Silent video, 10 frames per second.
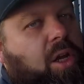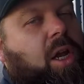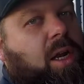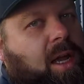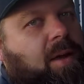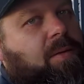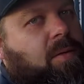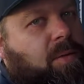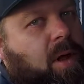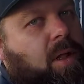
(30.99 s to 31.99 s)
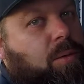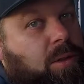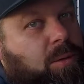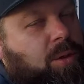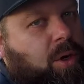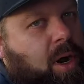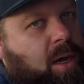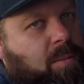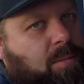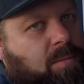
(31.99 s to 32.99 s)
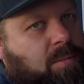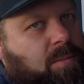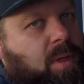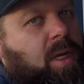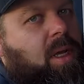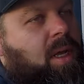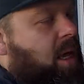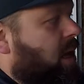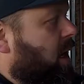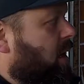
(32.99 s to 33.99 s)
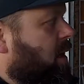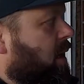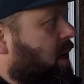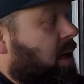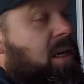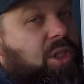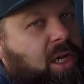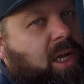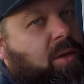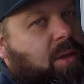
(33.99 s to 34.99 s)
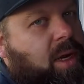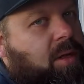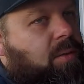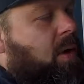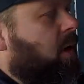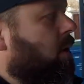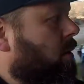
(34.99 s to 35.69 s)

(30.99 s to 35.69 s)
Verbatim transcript: Gonna have to follow and subscribe and check out the next video.